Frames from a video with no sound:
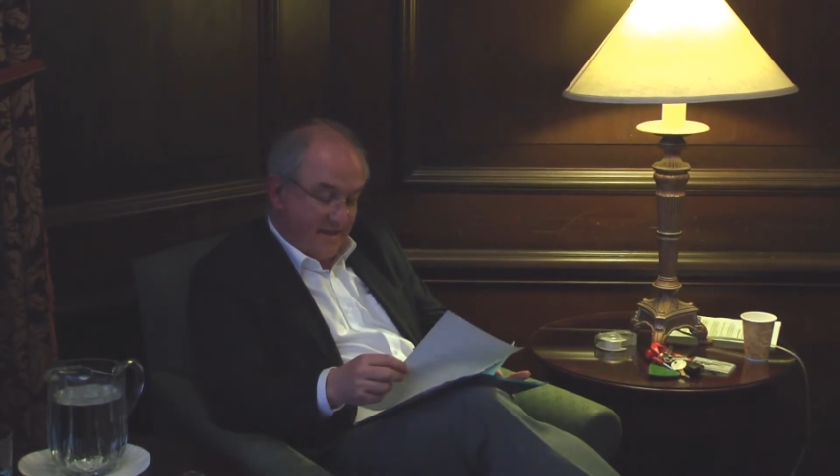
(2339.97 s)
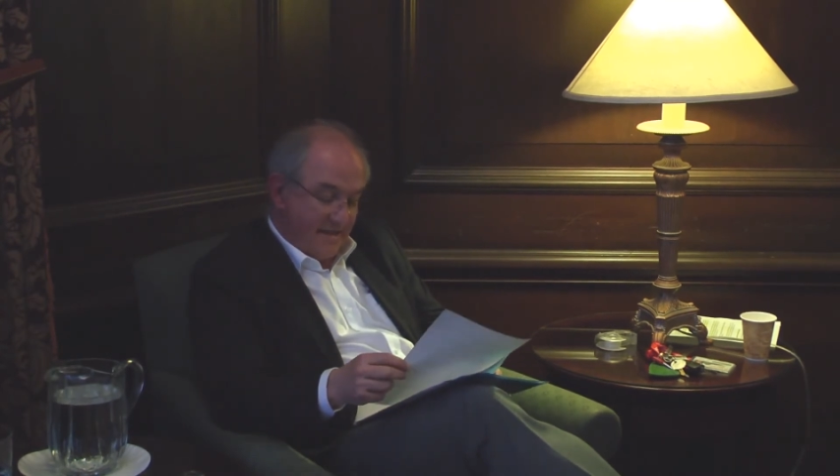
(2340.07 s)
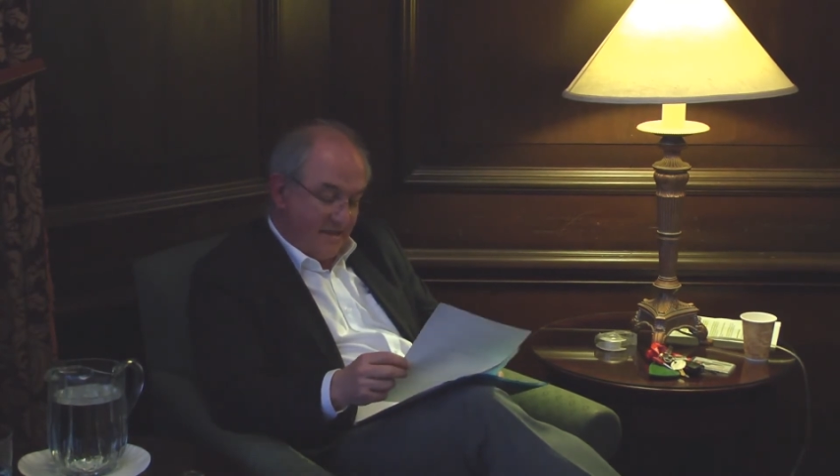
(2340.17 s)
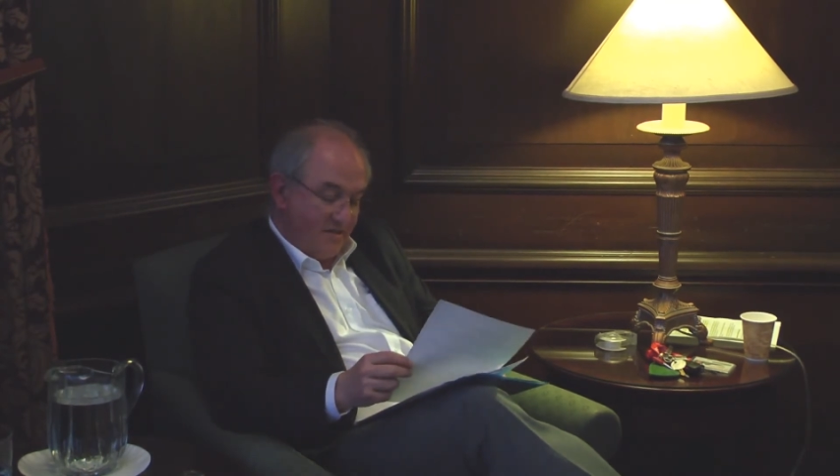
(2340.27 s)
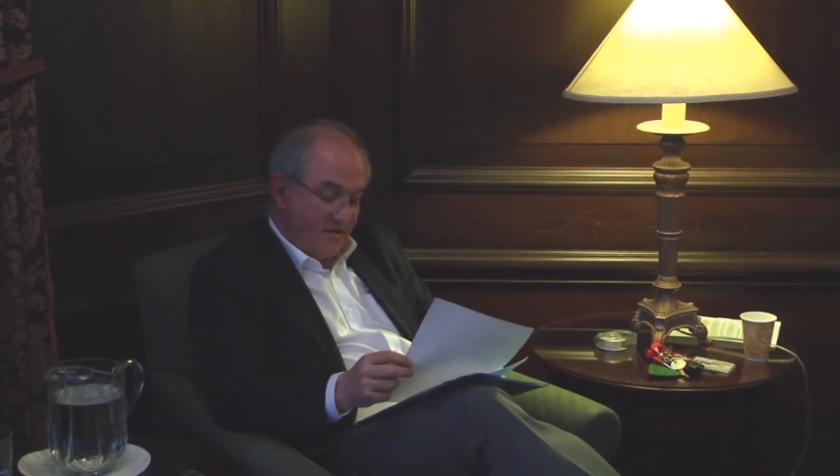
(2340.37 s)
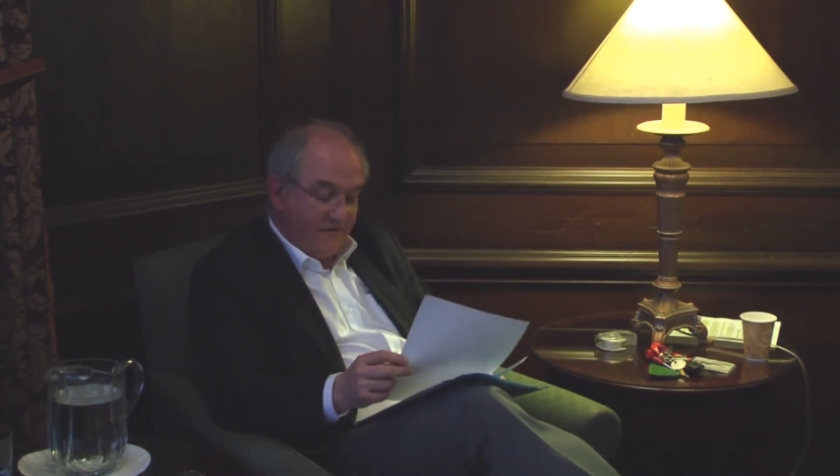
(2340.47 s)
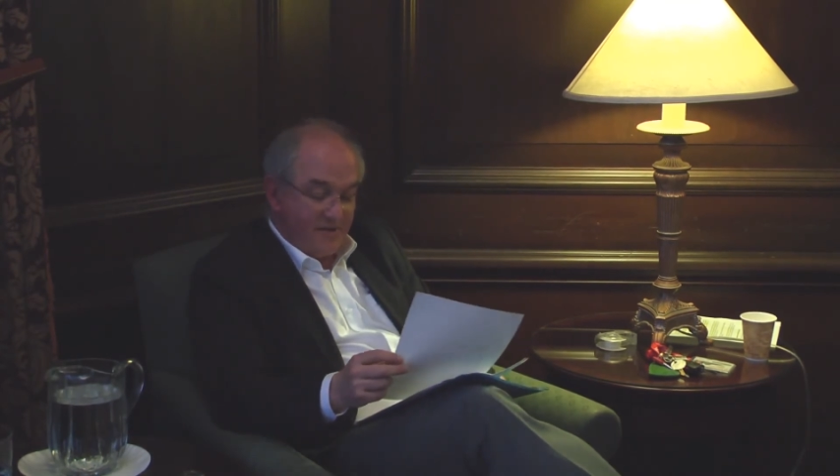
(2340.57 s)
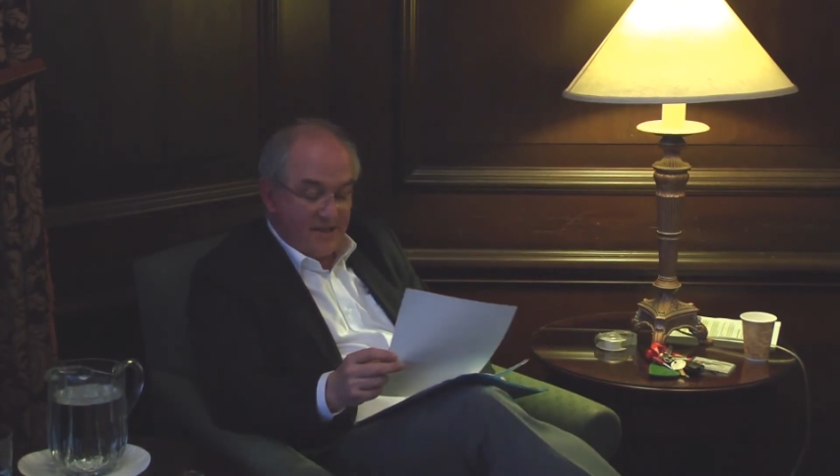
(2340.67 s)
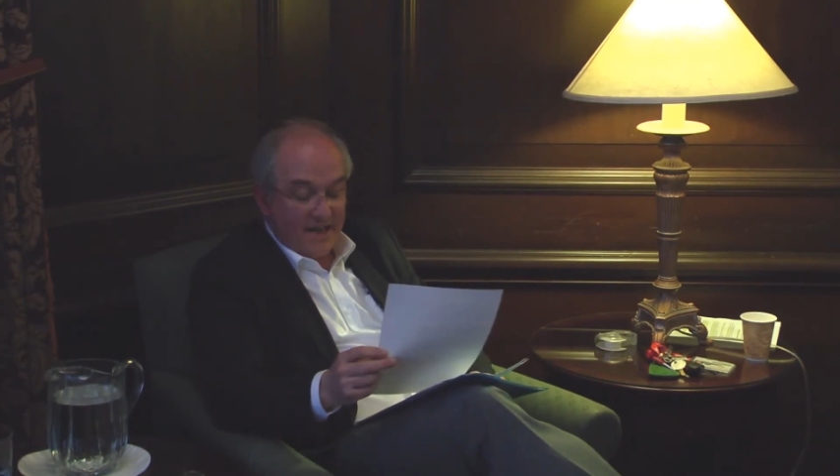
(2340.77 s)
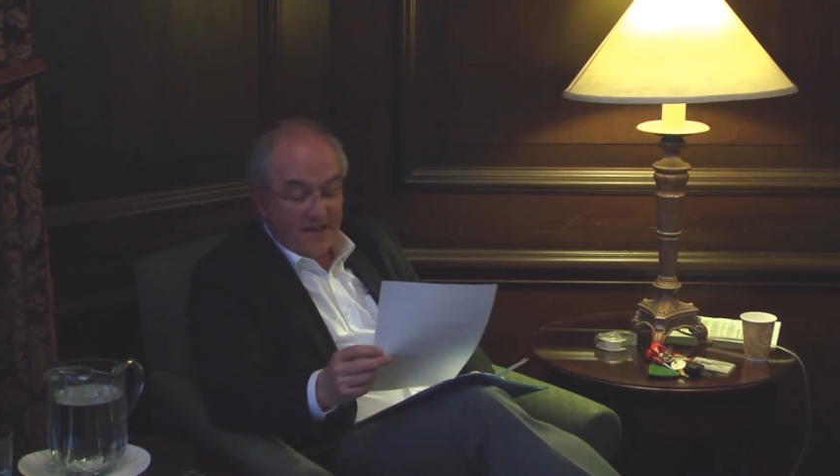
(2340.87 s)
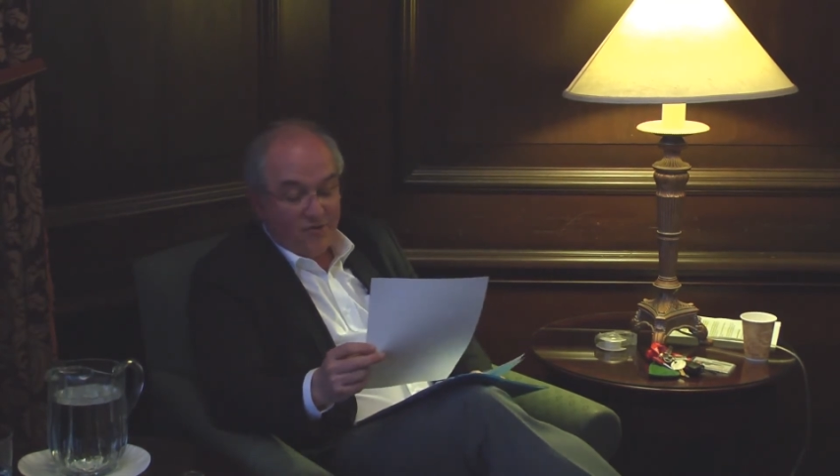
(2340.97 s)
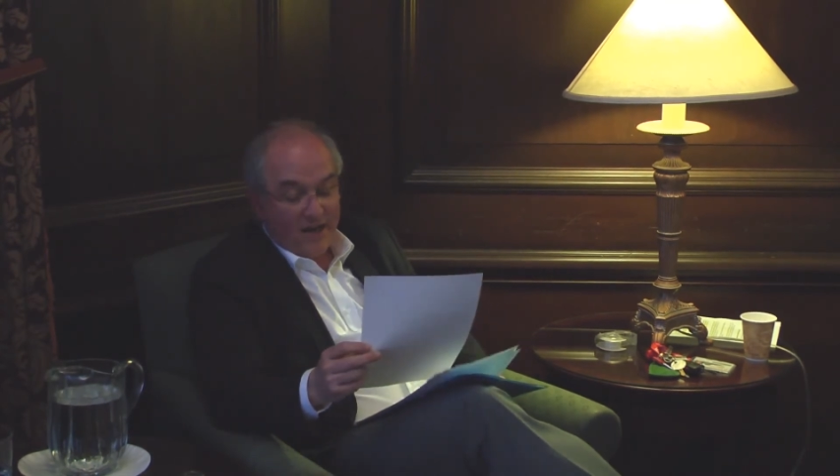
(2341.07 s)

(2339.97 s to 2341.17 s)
citizens of state,